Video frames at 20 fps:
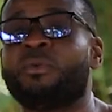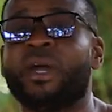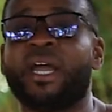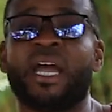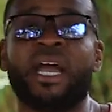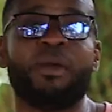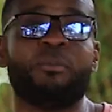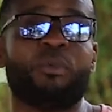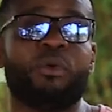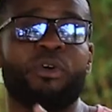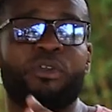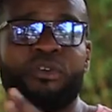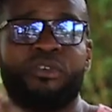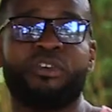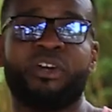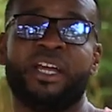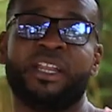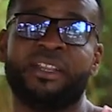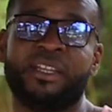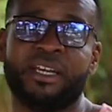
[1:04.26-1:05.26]
where I both
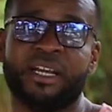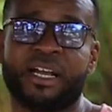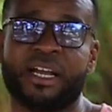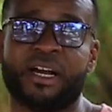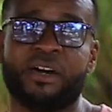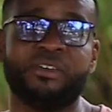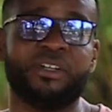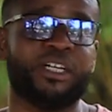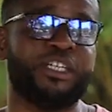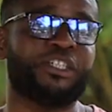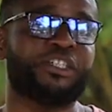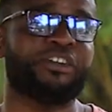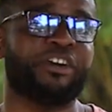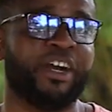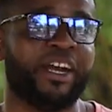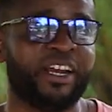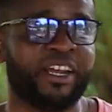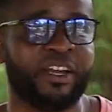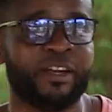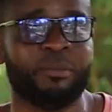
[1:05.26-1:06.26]
run the account and
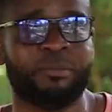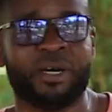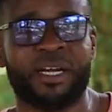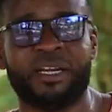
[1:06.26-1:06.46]
train him.